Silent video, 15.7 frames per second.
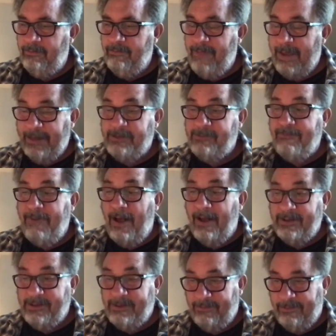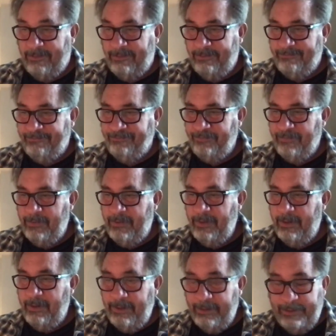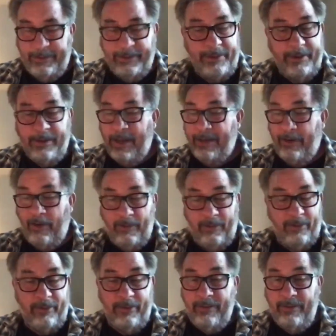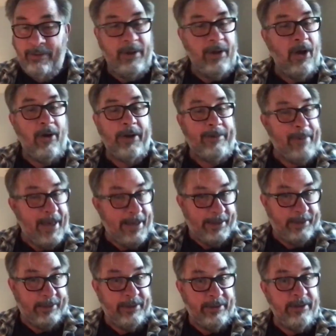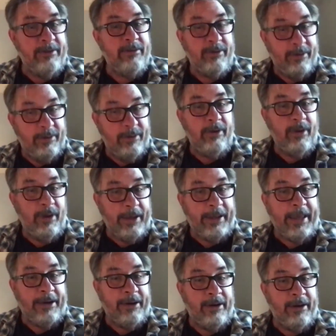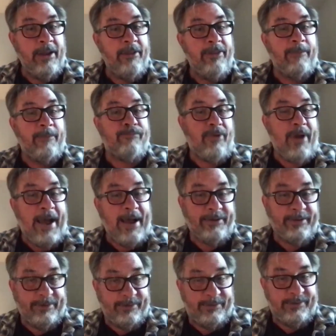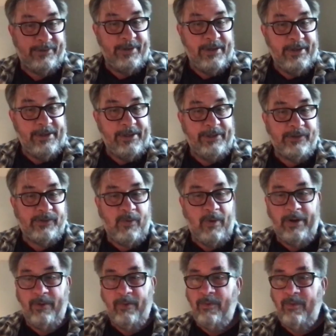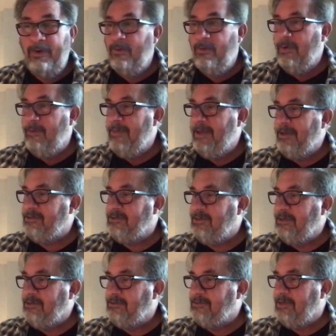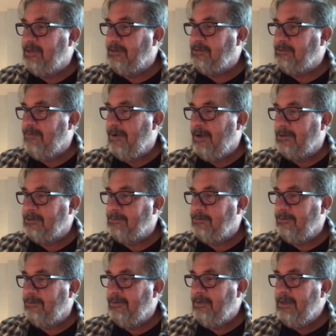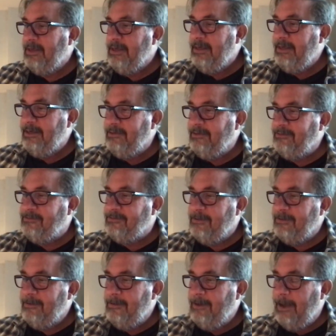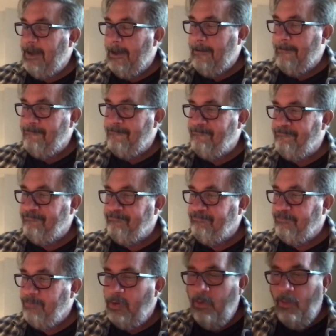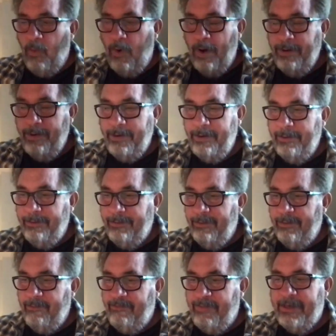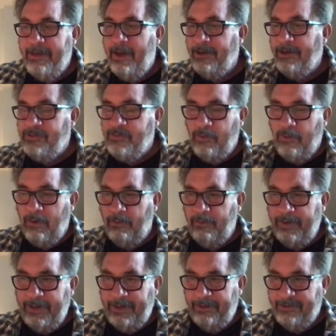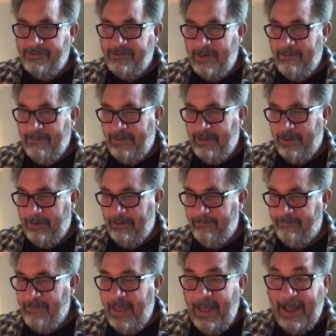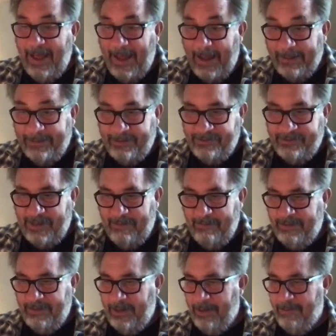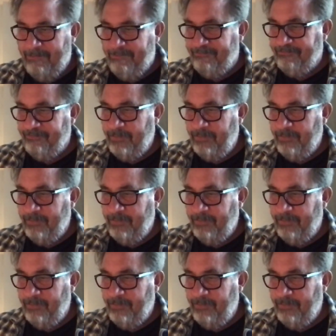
makes possible, not automatically, again, the practice is what makes these things possible, is, one, because we're all reading the same thing at the same time,